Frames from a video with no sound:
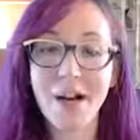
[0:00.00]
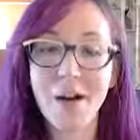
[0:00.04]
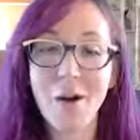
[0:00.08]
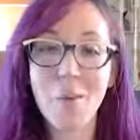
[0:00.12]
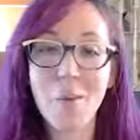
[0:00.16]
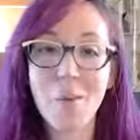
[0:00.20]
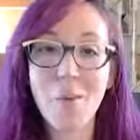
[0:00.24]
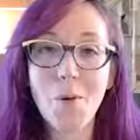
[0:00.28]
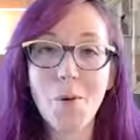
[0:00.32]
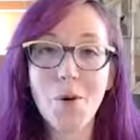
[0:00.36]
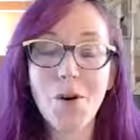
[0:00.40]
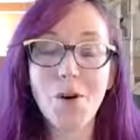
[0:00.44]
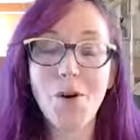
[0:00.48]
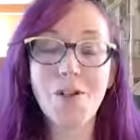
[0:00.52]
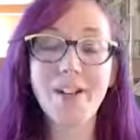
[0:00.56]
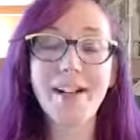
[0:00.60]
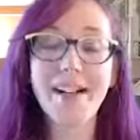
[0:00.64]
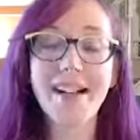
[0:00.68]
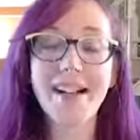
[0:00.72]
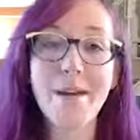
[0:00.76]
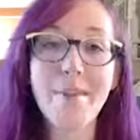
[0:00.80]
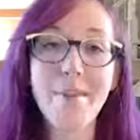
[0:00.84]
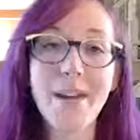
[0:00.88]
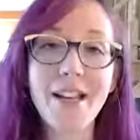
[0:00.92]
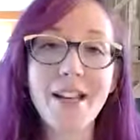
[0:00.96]
Well,
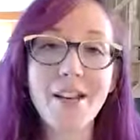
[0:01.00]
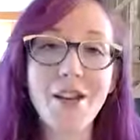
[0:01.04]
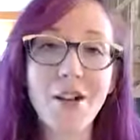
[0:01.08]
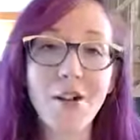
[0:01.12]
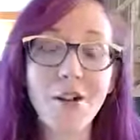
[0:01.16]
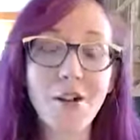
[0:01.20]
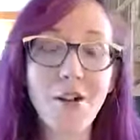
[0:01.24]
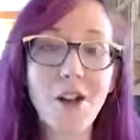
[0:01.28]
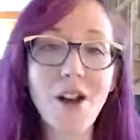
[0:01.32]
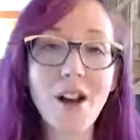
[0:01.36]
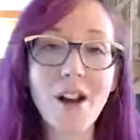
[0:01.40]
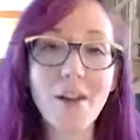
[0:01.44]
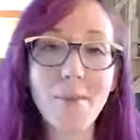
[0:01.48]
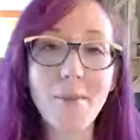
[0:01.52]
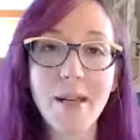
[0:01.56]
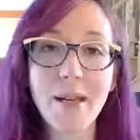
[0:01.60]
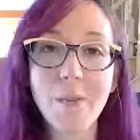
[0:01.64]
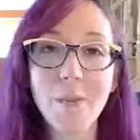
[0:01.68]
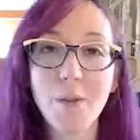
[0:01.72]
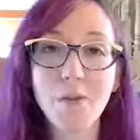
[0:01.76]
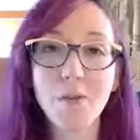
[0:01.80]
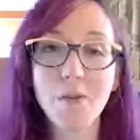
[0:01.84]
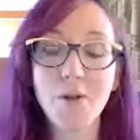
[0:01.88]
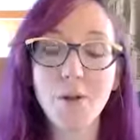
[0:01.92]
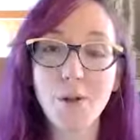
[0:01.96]
I mean, a lot of
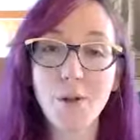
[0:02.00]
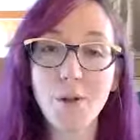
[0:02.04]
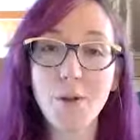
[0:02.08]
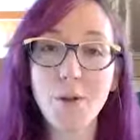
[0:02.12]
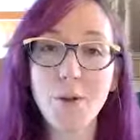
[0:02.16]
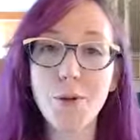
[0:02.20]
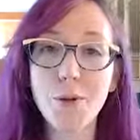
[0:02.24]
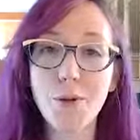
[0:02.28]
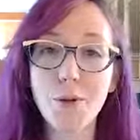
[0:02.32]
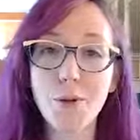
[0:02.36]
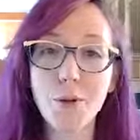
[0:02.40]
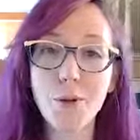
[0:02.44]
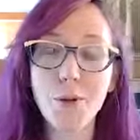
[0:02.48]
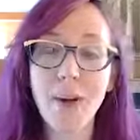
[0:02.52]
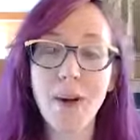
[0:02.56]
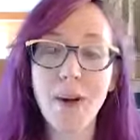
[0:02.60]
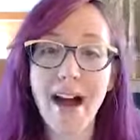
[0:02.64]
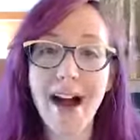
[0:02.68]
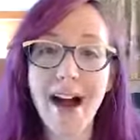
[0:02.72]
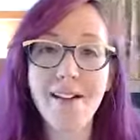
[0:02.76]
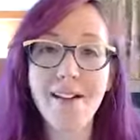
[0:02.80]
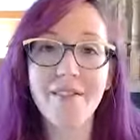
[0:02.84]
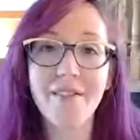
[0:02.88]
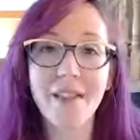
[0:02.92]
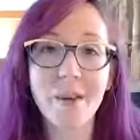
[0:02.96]
people do
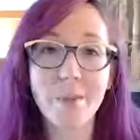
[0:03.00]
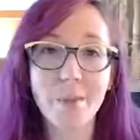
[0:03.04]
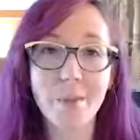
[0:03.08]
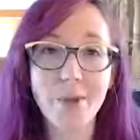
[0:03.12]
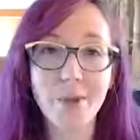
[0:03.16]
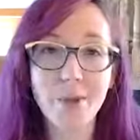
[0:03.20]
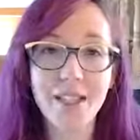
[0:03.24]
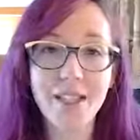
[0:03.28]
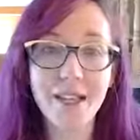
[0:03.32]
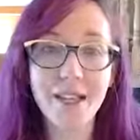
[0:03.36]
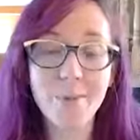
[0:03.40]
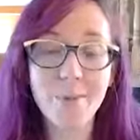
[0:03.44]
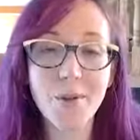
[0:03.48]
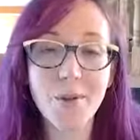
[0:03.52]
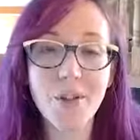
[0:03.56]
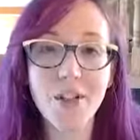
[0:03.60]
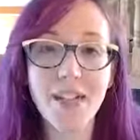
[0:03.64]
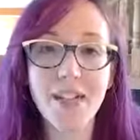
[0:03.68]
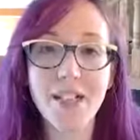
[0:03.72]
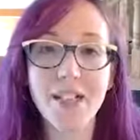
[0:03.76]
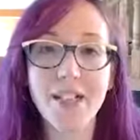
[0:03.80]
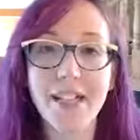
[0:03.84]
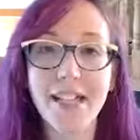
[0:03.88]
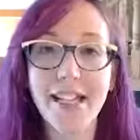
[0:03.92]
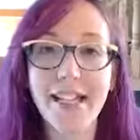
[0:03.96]
have that
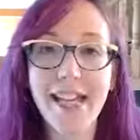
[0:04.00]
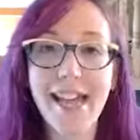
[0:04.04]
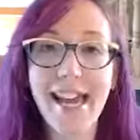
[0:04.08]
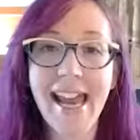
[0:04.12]
perception.